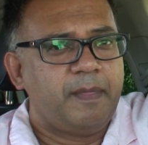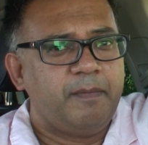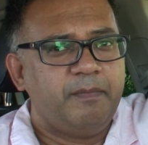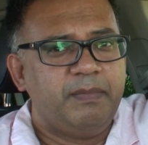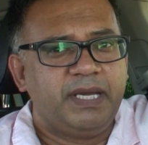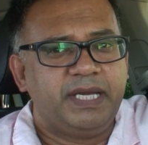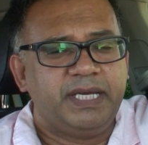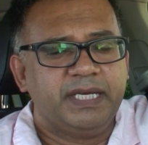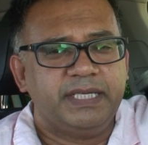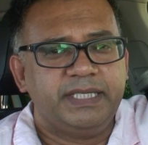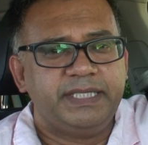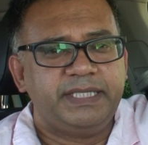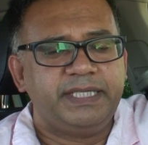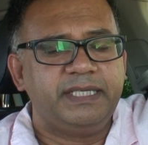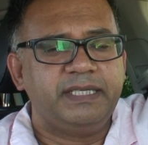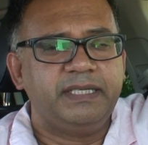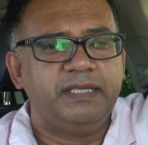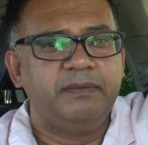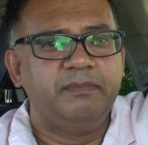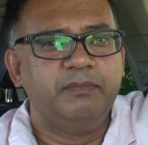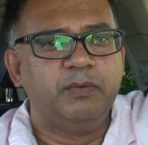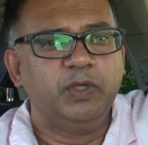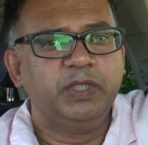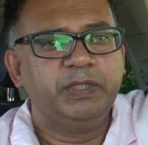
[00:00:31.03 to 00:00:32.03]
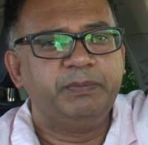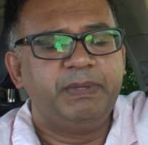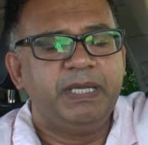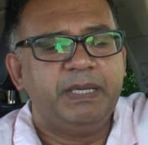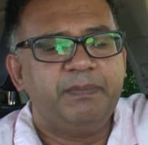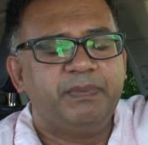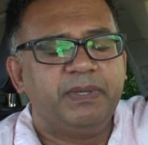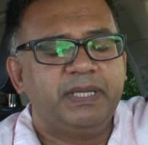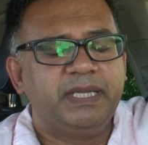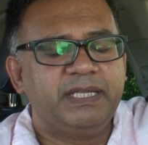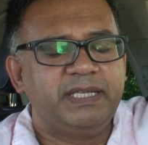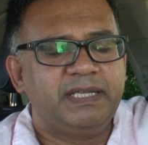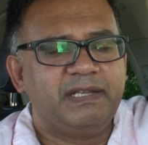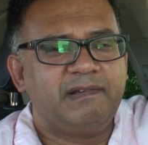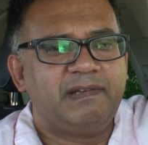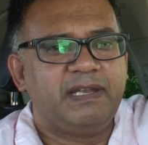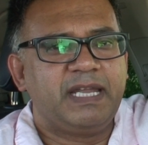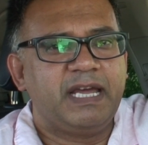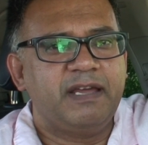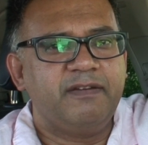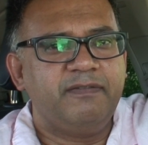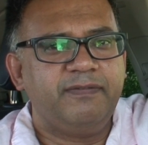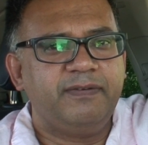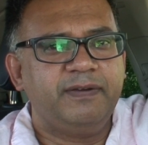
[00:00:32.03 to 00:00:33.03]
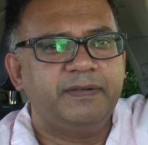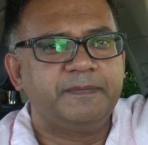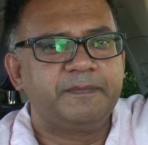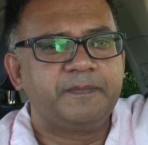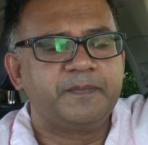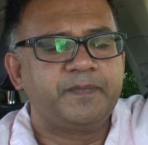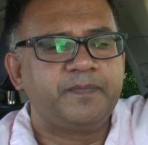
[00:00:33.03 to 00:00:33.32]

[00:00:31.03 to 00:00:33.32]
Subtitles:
because most people in their life